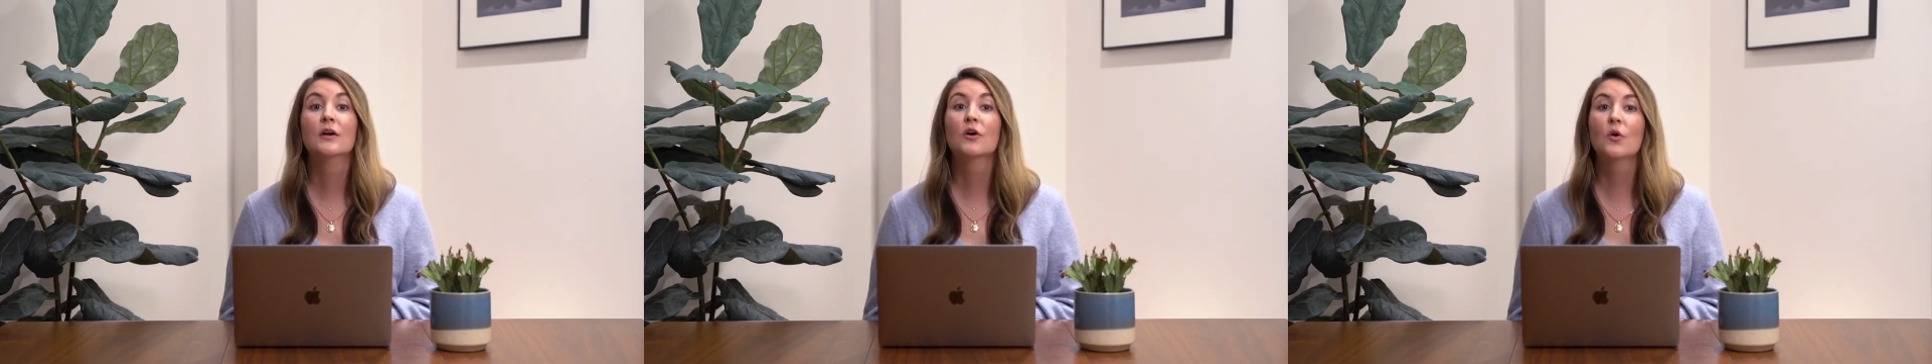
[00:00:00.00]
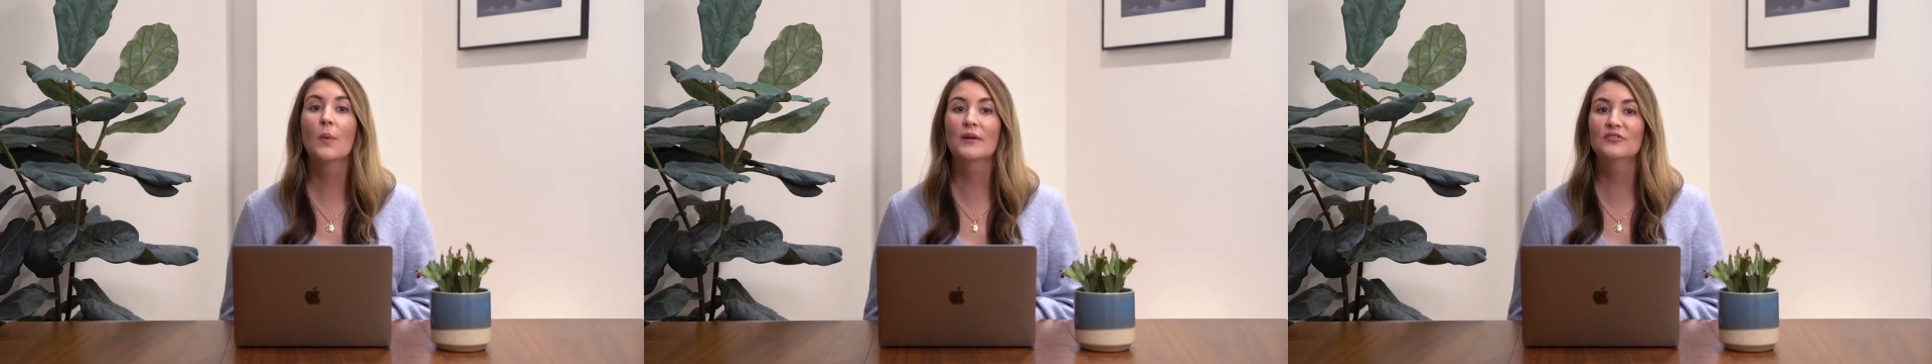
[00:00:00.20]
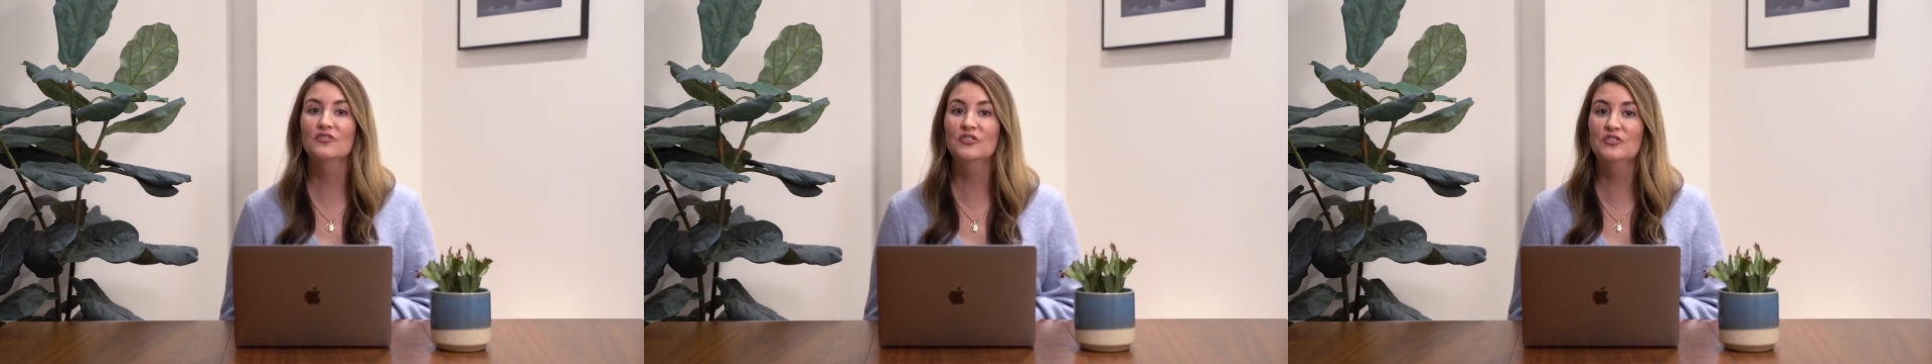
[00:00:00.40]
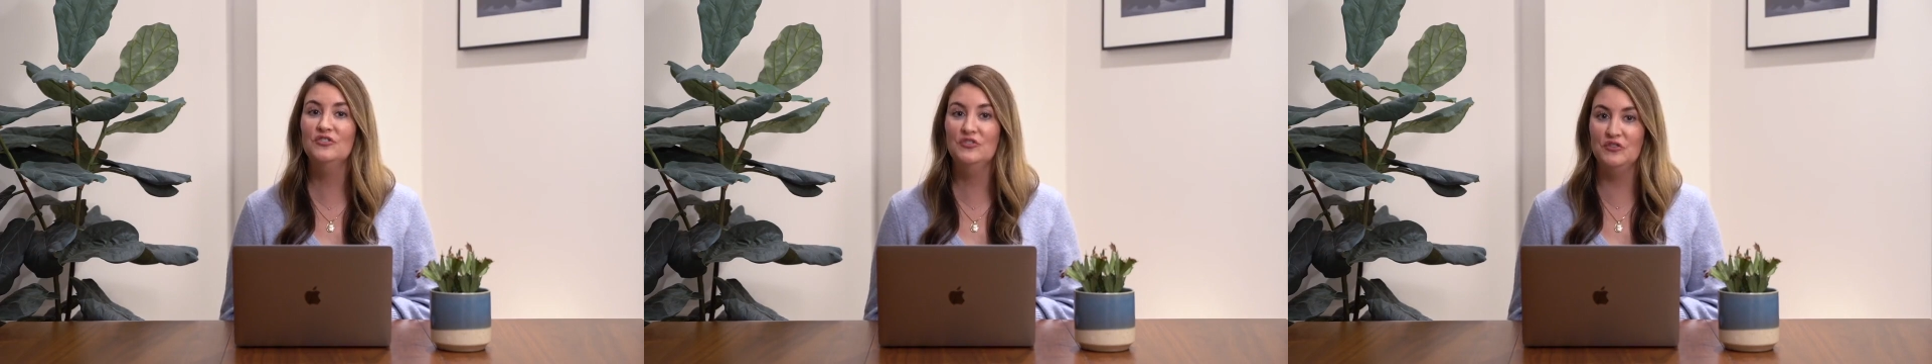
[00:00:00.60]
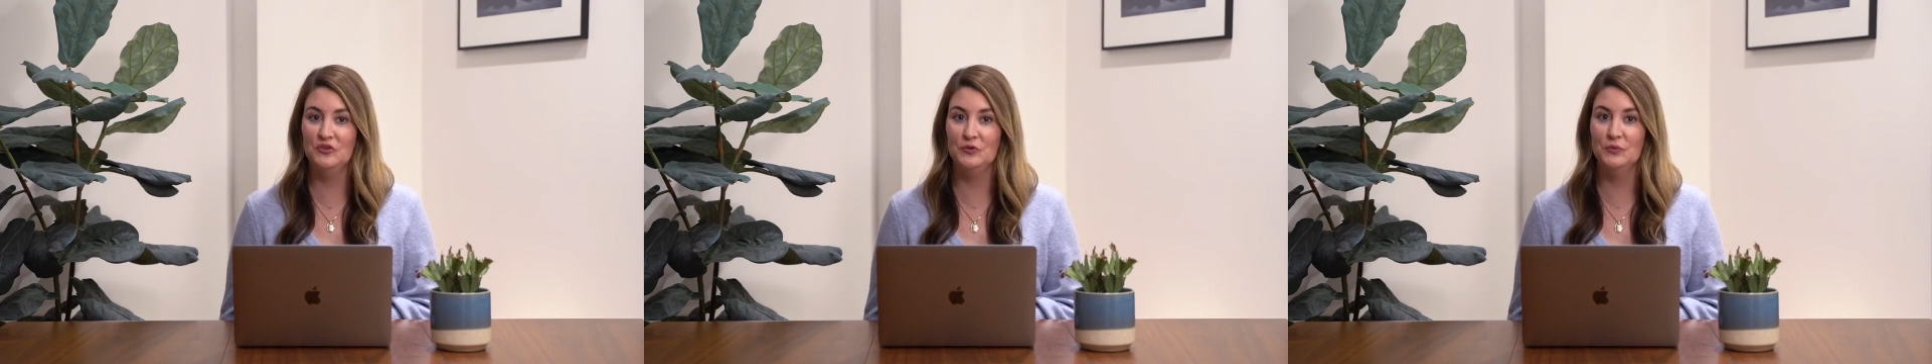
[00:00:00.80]
Question
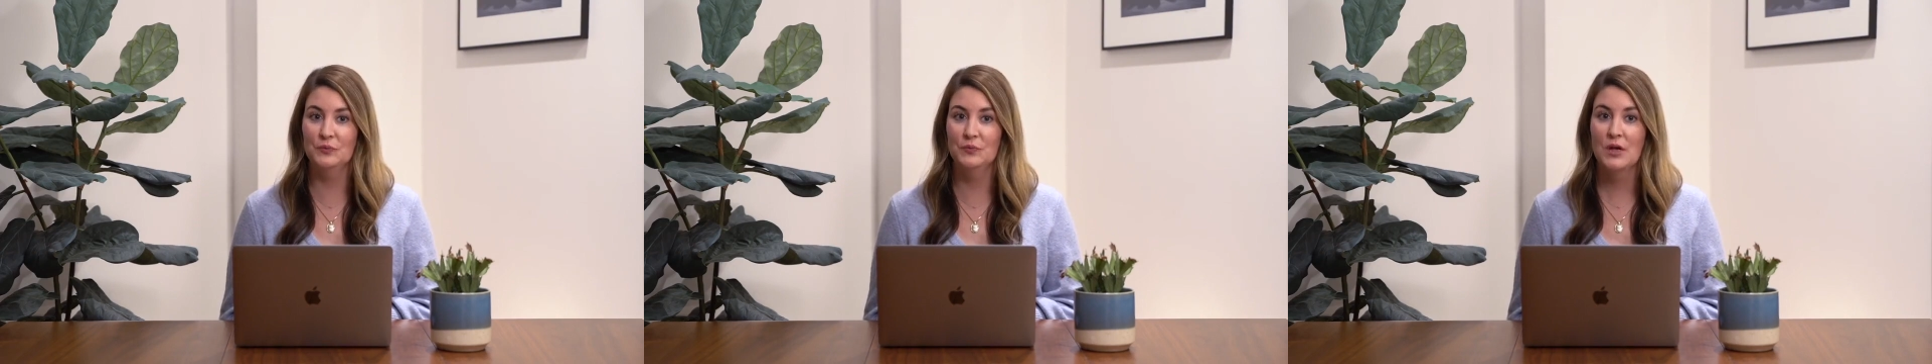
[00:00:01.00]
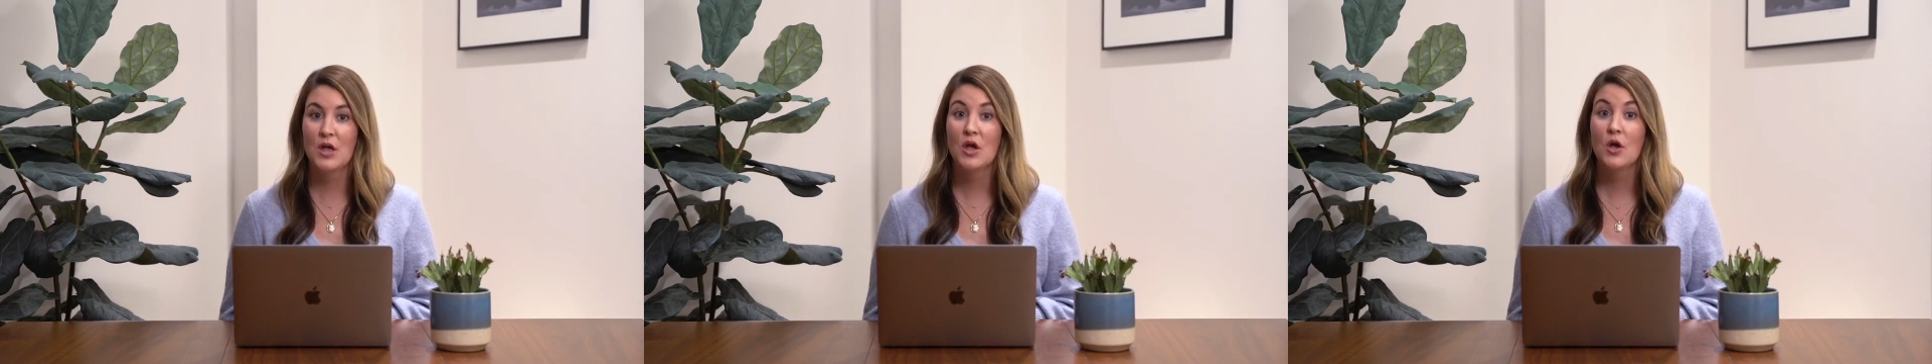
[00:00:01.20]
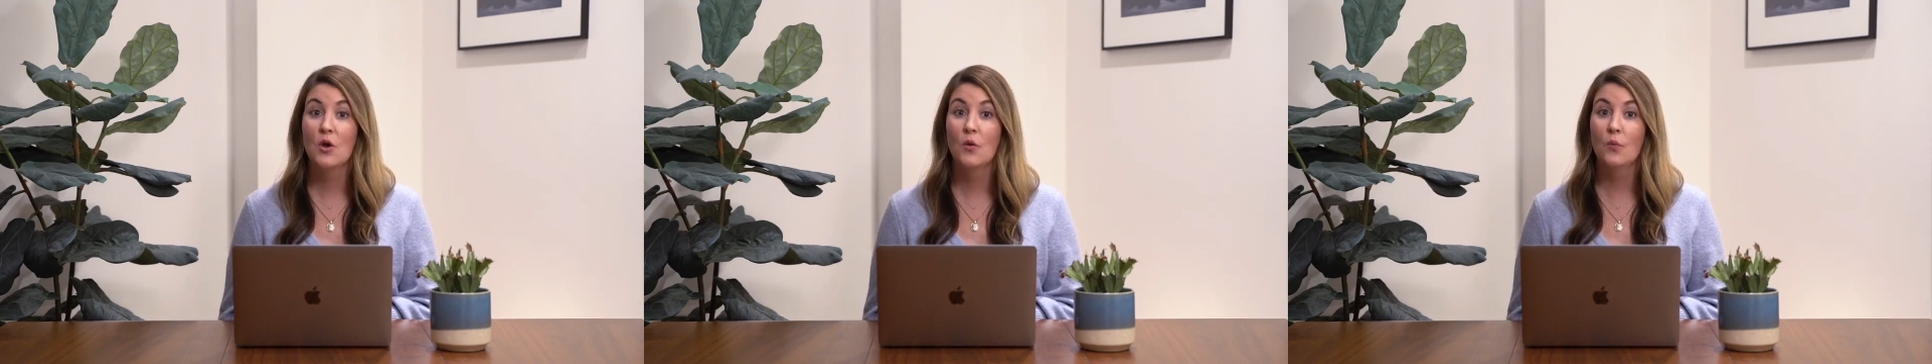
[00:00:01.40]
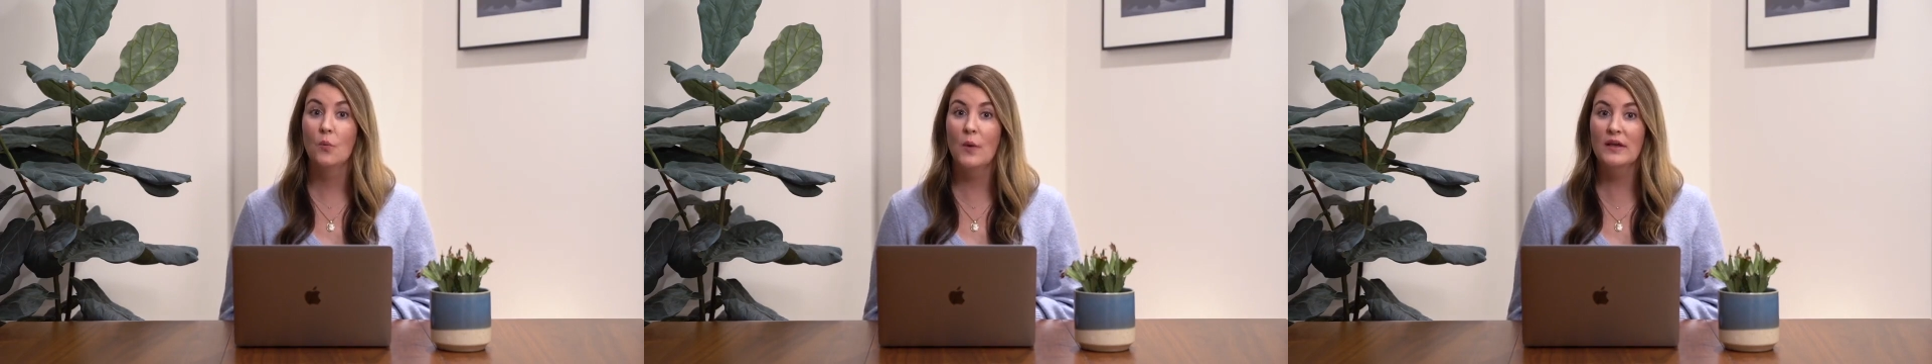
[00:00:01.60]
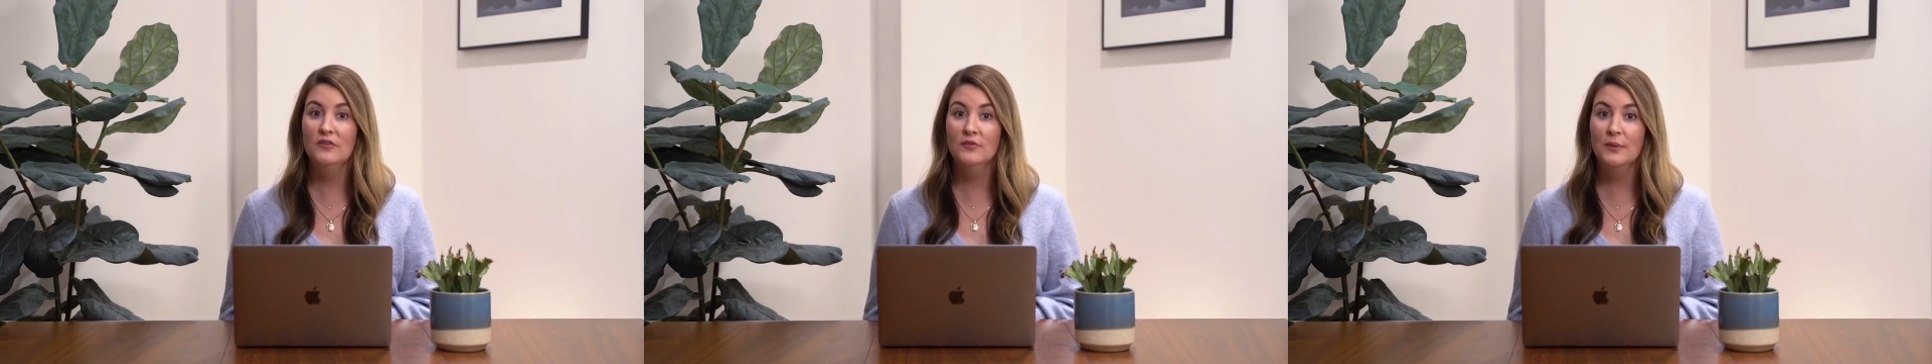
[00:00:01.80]
2. When